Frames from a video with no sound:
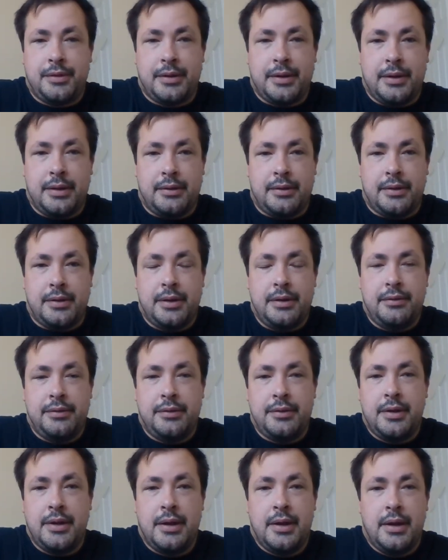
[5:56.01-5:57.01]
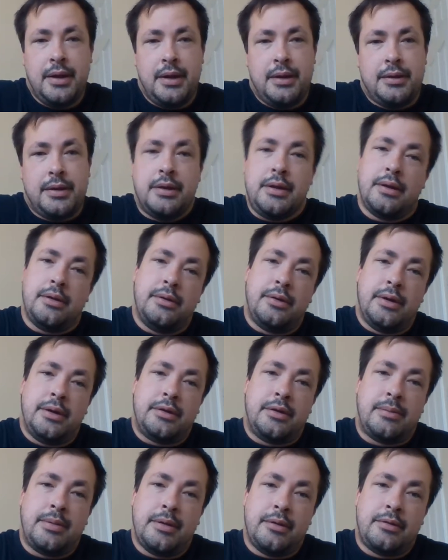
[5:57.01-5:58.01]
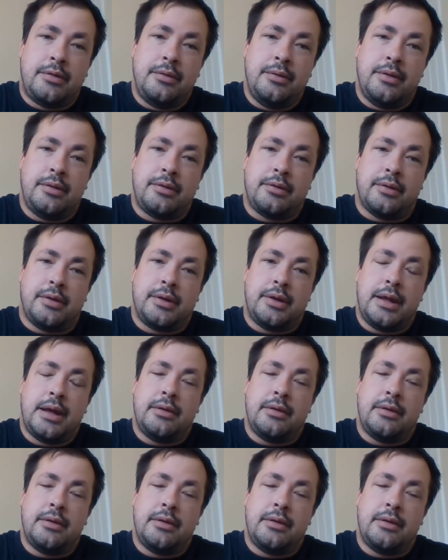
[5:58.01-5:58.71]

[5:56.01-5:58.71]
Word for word: to their lives, then they are likely to commit suicide.